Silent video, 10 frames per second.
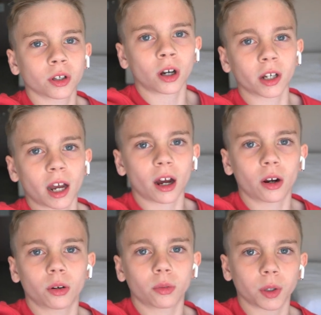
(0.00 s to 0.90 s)
hung
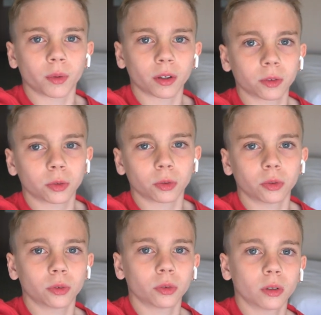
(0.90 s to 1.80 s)
out. We went
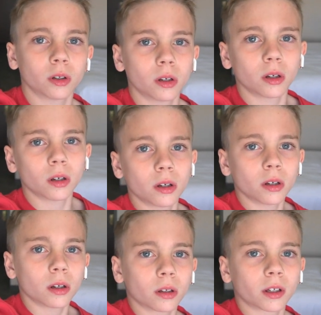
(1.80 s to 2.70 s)
to
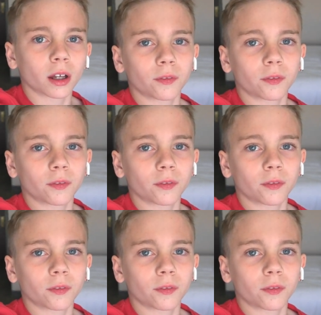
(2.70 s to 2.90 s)
get